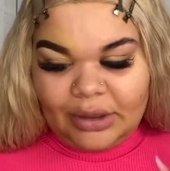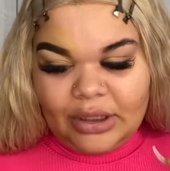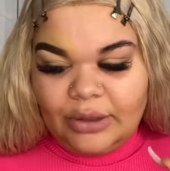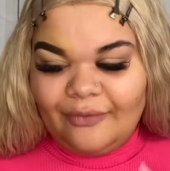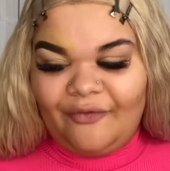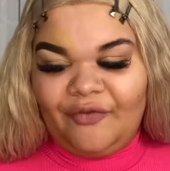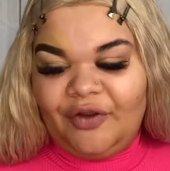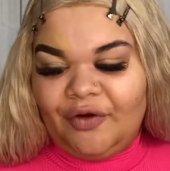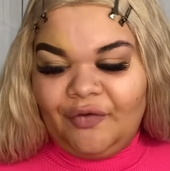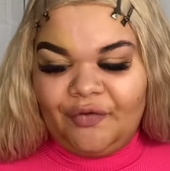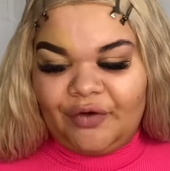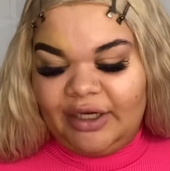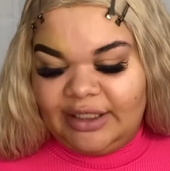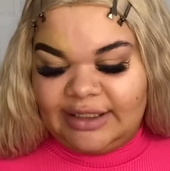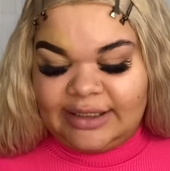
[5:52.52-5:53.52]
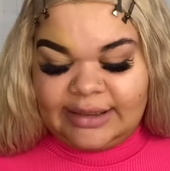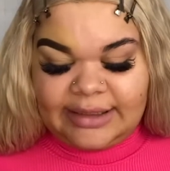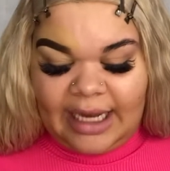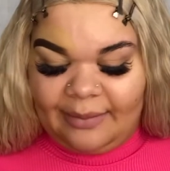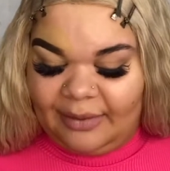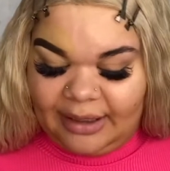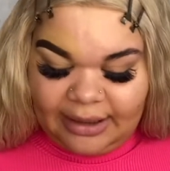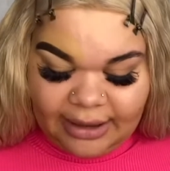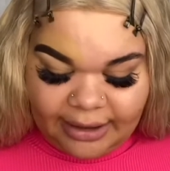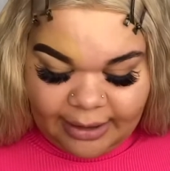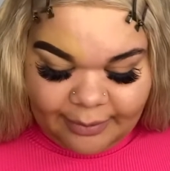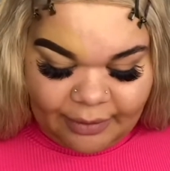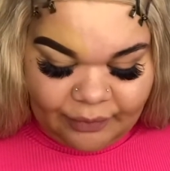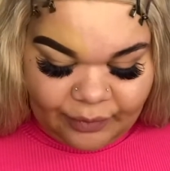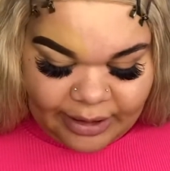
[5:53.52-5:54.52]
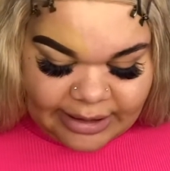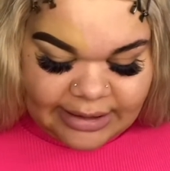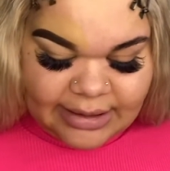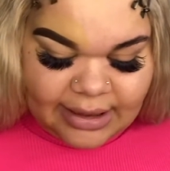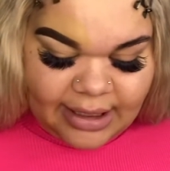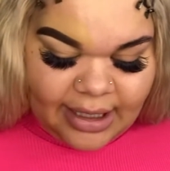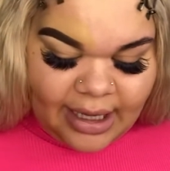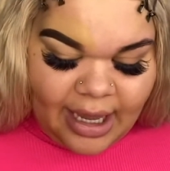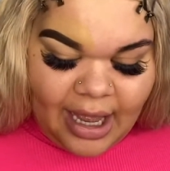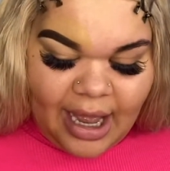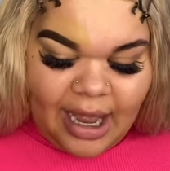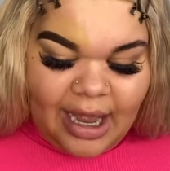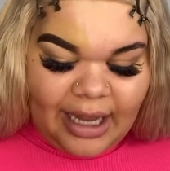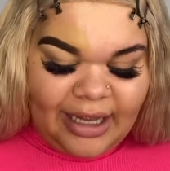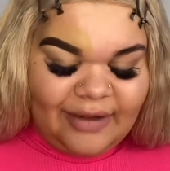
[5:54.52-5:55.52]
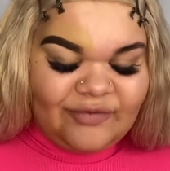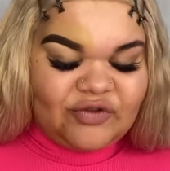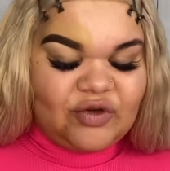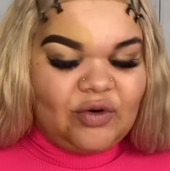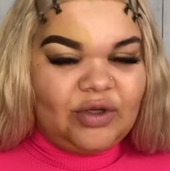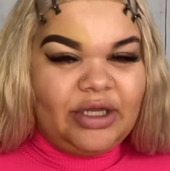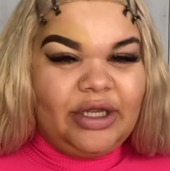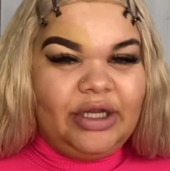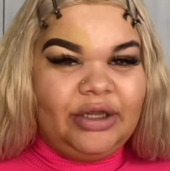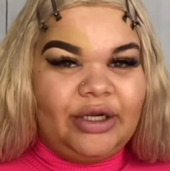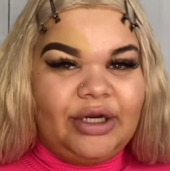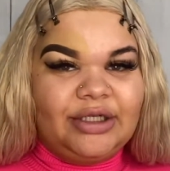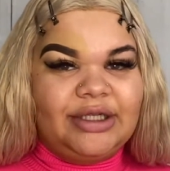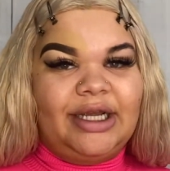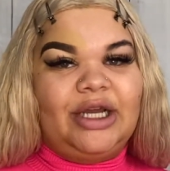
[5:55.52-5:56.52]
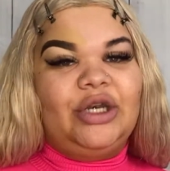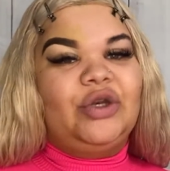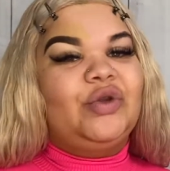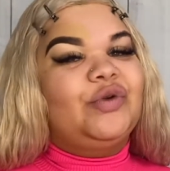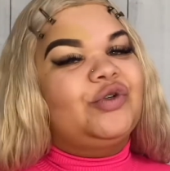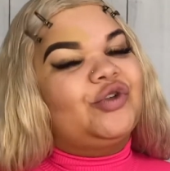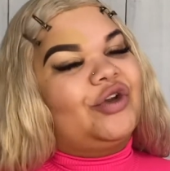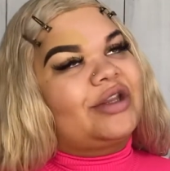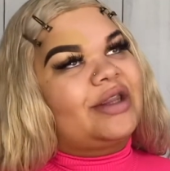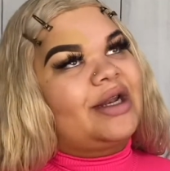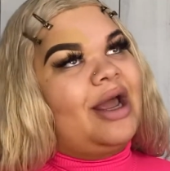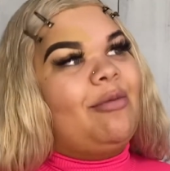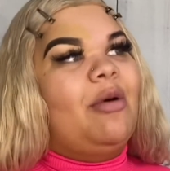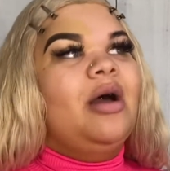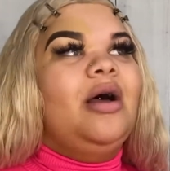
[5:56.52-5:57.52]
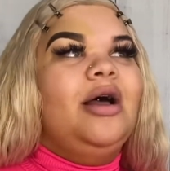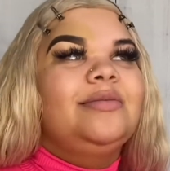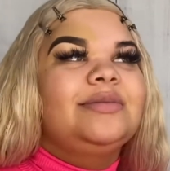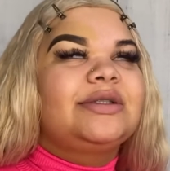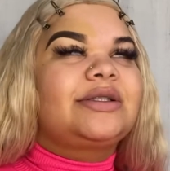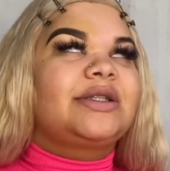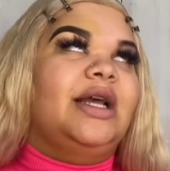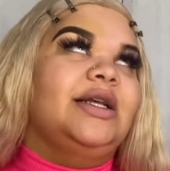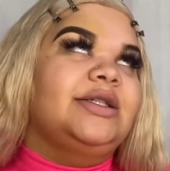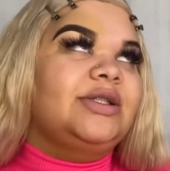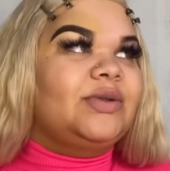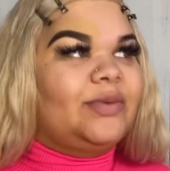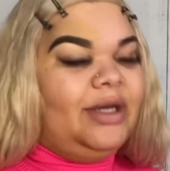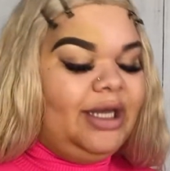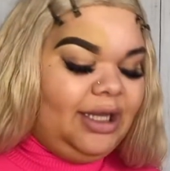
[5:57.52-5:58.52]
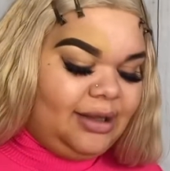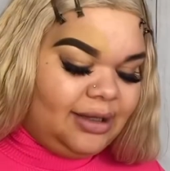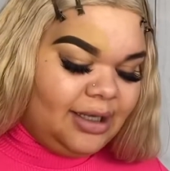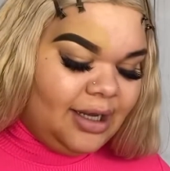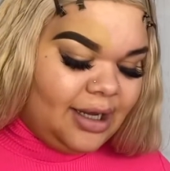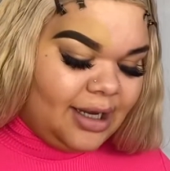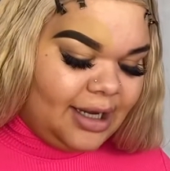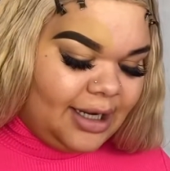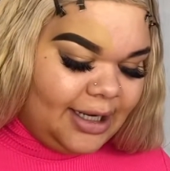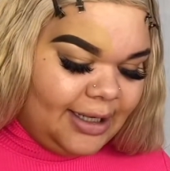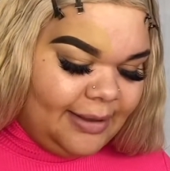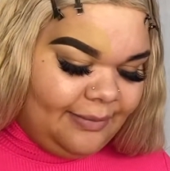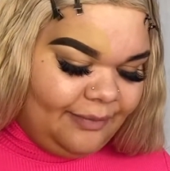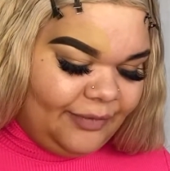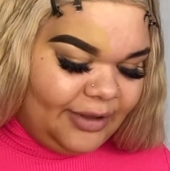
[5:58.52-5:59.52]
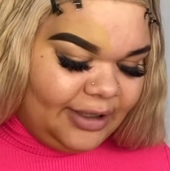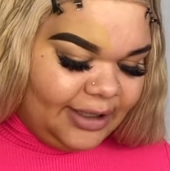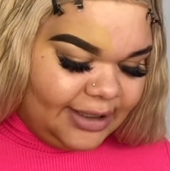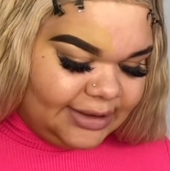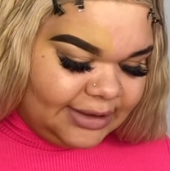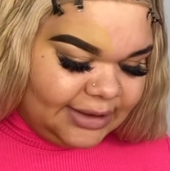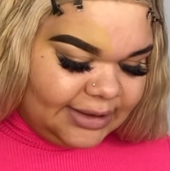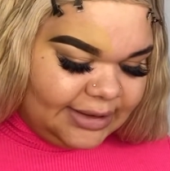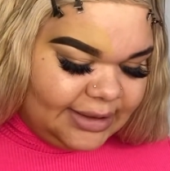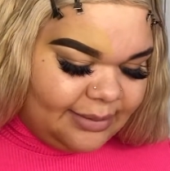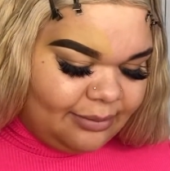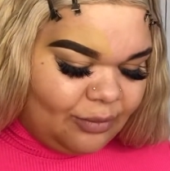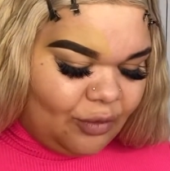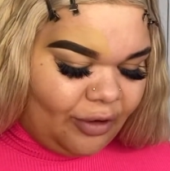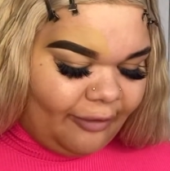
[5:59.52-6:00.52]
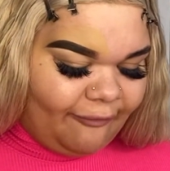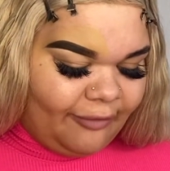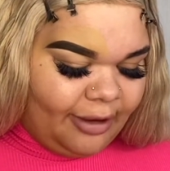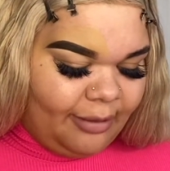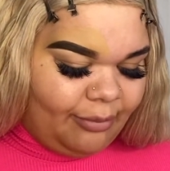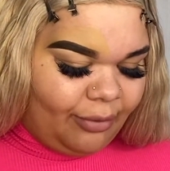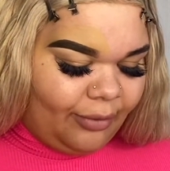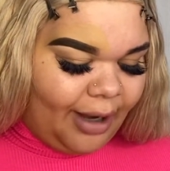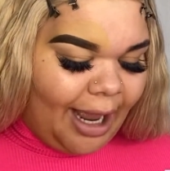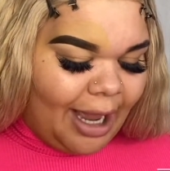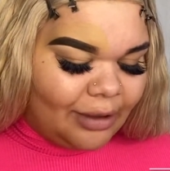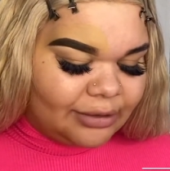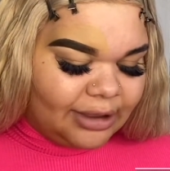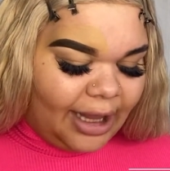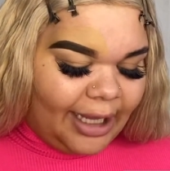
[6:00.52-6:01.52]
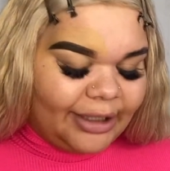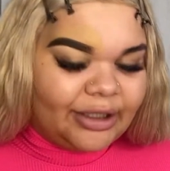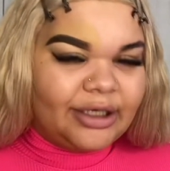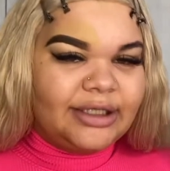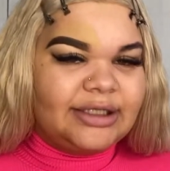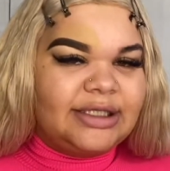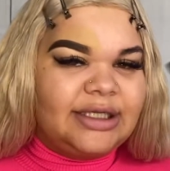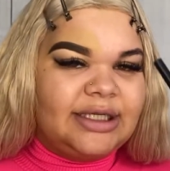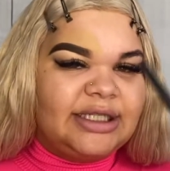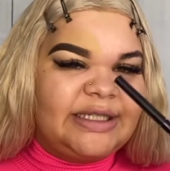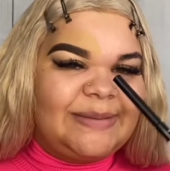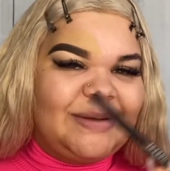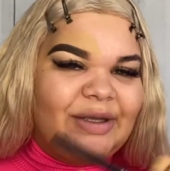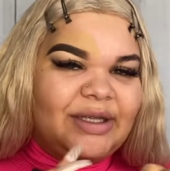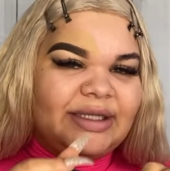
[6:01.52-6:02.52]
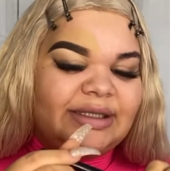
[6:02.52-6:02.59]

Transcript: Feel free to stop it here. But recently, I have totally learned like a new trick that I'm obsessed with. This is the Morphe Brown Liner in Teasville.